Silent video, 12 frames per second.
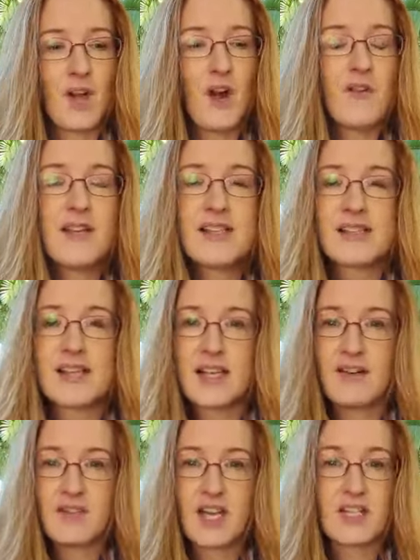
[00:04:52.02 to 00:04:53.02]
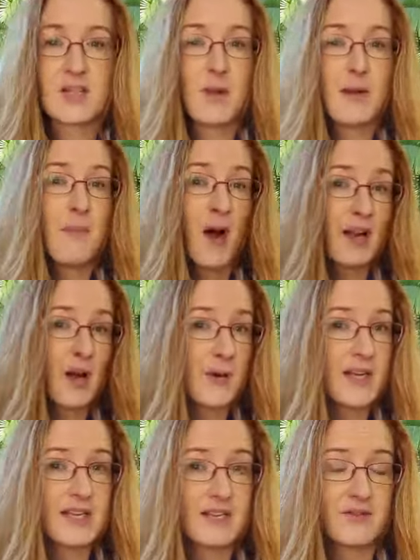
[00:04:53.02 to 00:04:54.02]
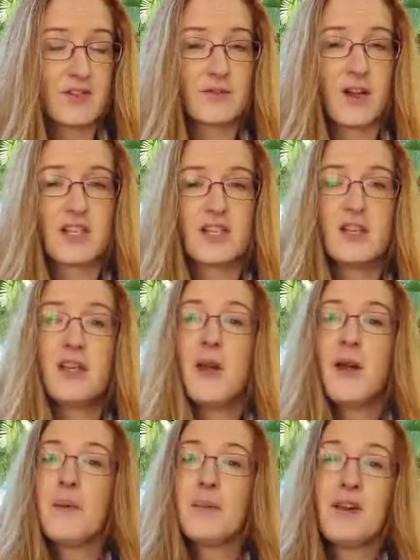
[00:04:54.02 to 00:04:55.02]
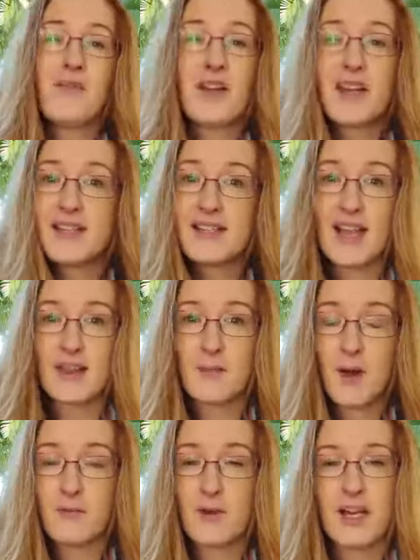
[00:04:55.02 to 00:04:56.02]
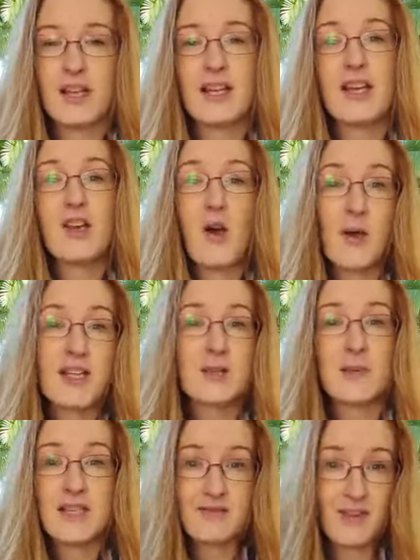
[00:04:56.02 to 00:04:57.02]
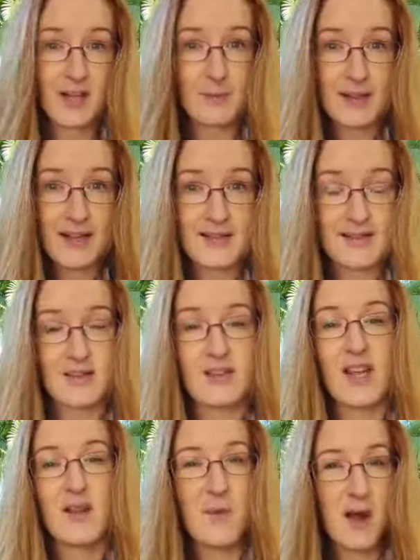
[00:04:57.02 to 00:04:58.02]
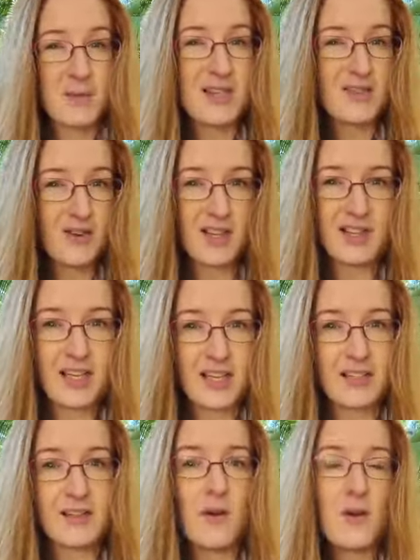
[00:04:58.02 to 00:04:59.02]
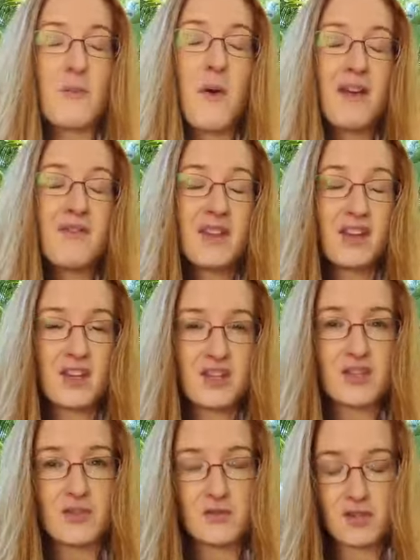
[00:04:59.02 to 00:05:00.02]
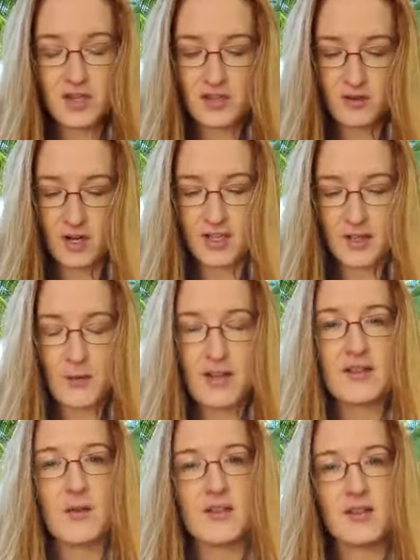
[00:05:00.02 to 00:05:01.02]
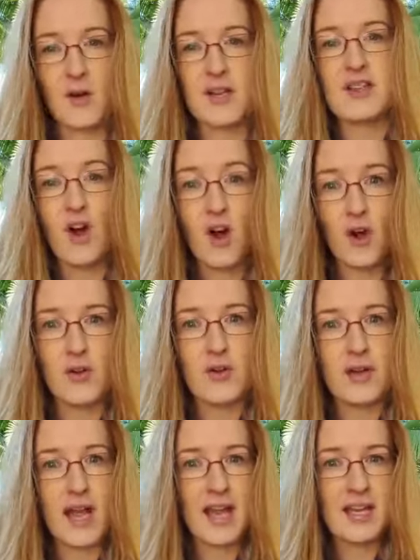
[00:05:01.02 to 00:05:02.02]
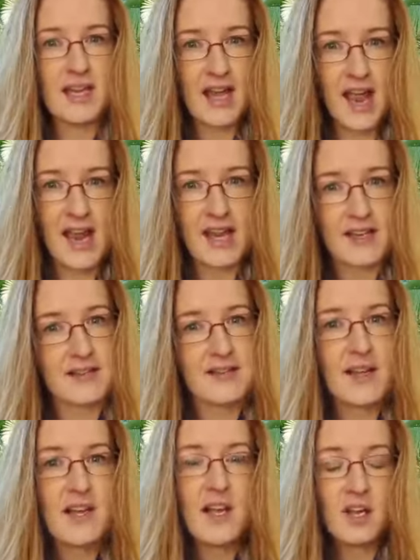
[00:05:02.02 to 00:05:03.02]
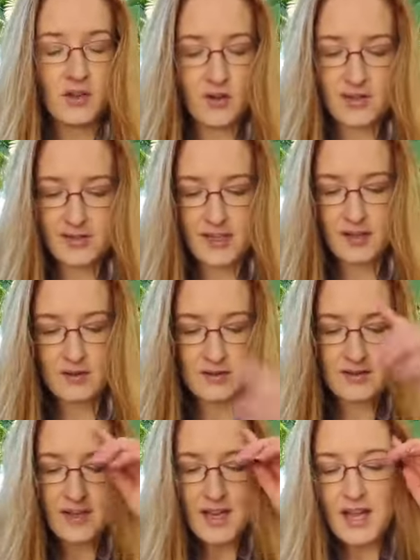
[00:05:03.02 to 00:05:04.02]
Obviously, an invitation play might go in a different direction, but if you can set them up regularly, you're going to be developing that skill that you might be struggling, or you might feel that your children are struggling with, so it's going to hone and enhance those skills.